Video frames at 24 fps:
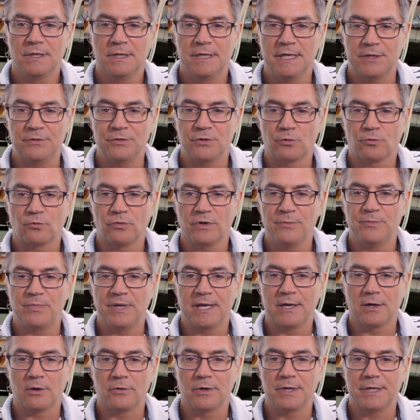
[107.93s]
in the rib
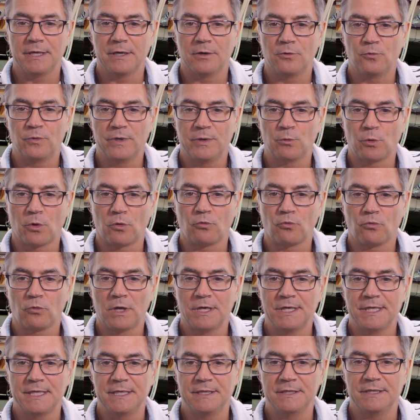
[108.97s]
area, we were
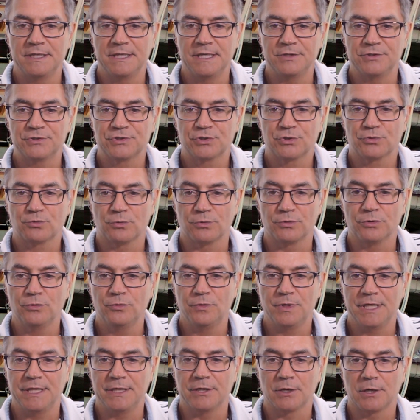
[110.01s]
running these through
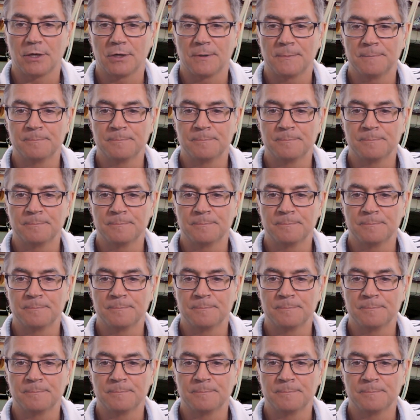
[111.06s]
here.